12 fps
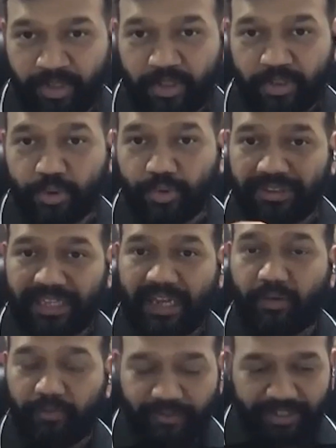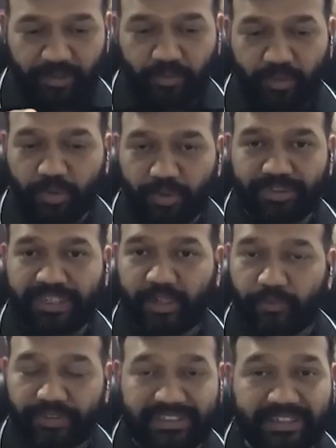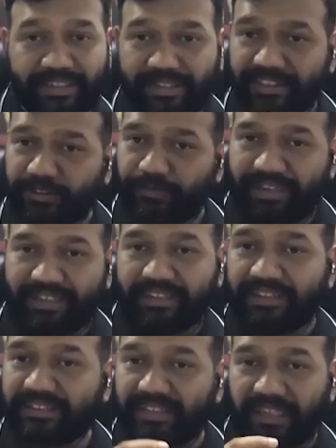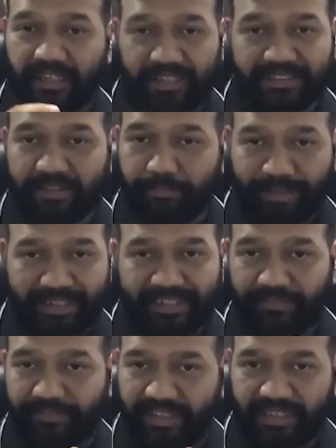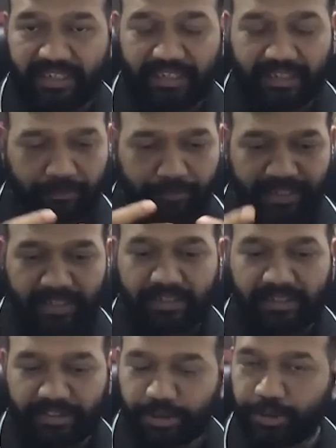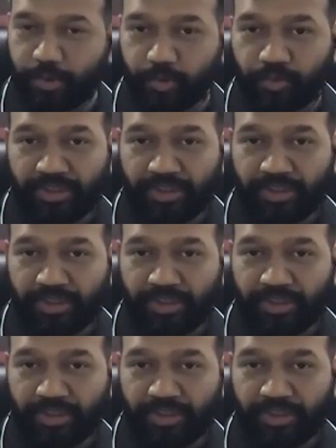So now when you want to do that, obviously trust factors is a big, definitely a big issue.